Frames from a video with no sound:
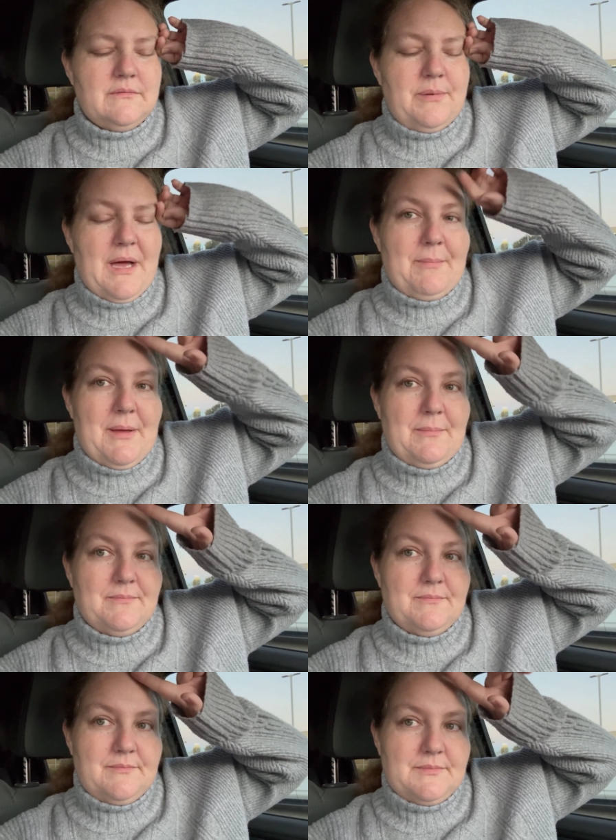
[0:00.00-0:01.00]
pop up
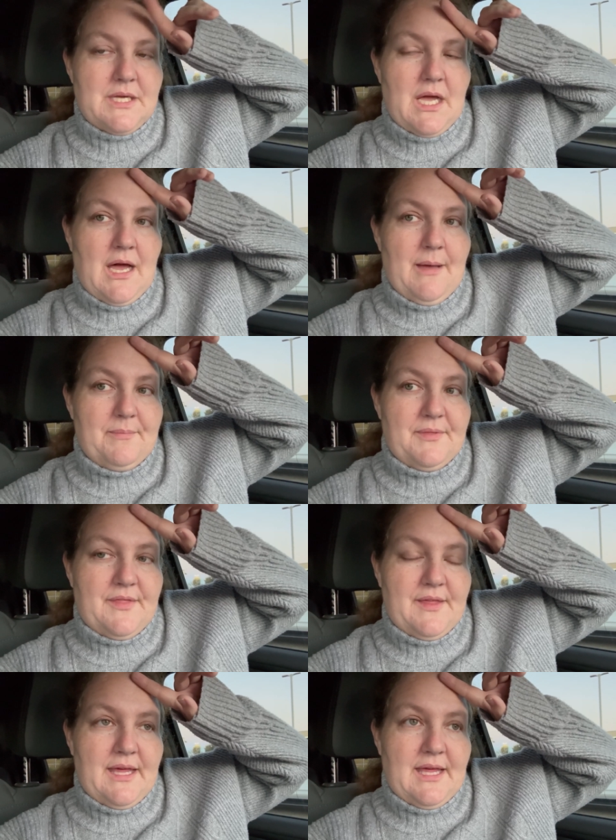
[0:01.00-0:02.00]
top
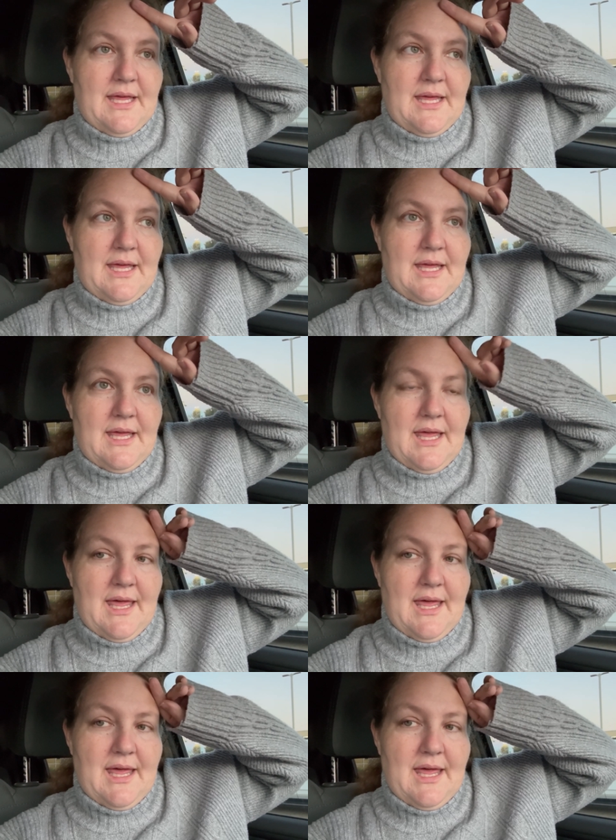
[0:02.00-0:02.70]
the